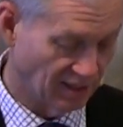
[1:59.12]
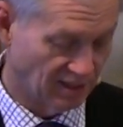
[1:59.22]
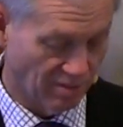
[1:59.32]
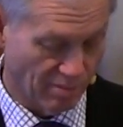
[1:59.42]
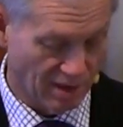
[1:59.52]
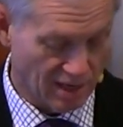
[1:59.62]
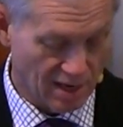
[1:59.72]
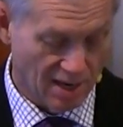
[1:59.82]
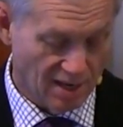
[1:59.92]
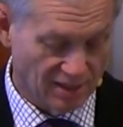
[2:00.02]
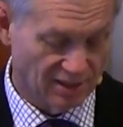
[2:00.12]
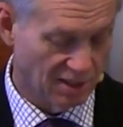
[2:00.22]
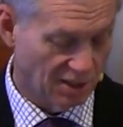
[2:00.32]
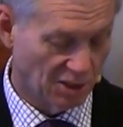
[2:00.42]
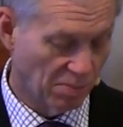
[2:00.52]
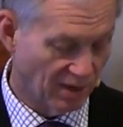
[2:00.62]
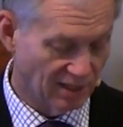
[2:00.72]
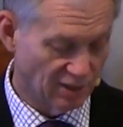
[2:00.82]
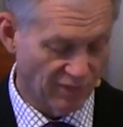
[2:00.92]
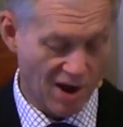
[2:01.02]
to somebody, "Sit at the
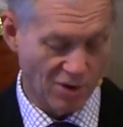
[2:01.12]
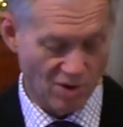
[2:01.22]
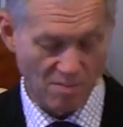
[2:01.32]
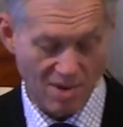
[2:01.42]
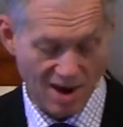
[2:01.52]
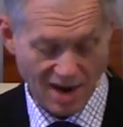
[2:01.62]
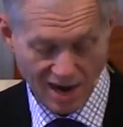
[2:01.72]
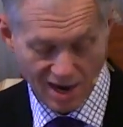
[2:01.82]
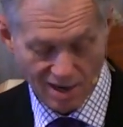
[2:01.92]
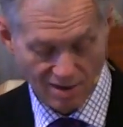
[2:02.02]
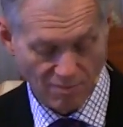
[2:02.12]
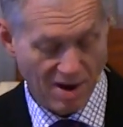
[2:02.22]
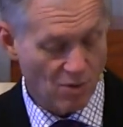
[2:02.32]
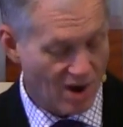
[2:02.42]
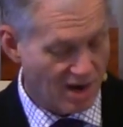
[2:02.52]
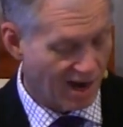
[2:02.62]
place of honor at my right